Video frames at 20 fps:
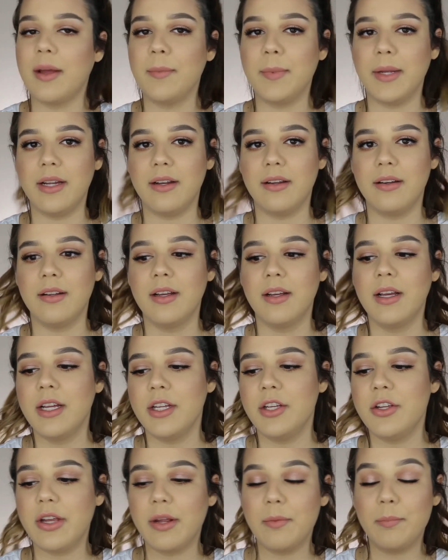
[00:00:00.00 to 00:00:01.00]
I mean,
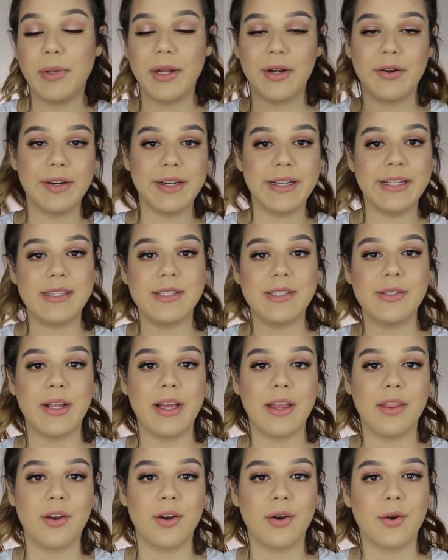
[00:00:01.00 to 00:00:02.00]
you can pair it
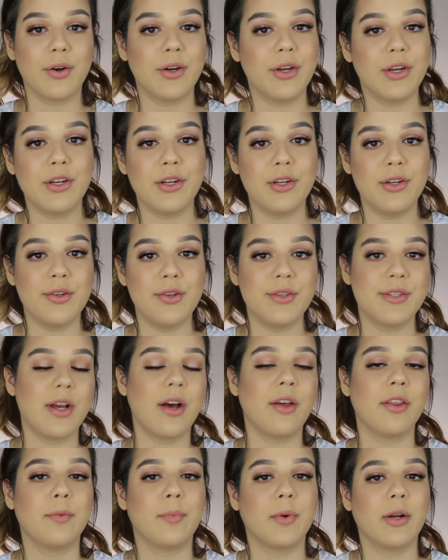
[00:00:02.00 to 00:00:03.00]
together or you can use
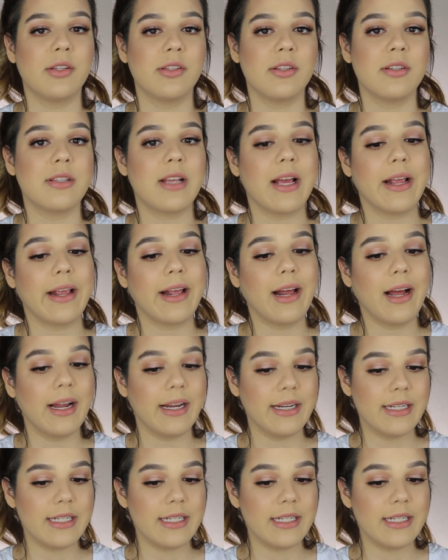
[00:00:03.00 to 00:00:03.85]
other bronzers like I